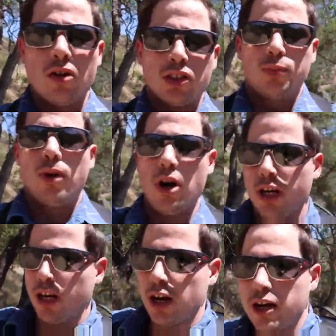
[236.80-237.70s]
Gulch
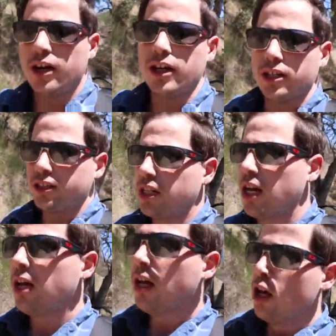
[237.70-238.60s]
parking area is
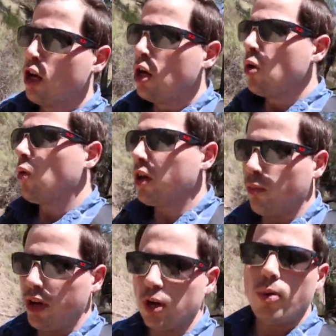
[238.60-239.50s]
one of the
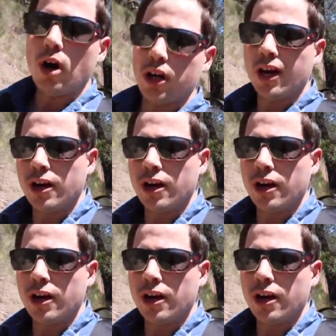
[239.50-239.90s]
bigger parking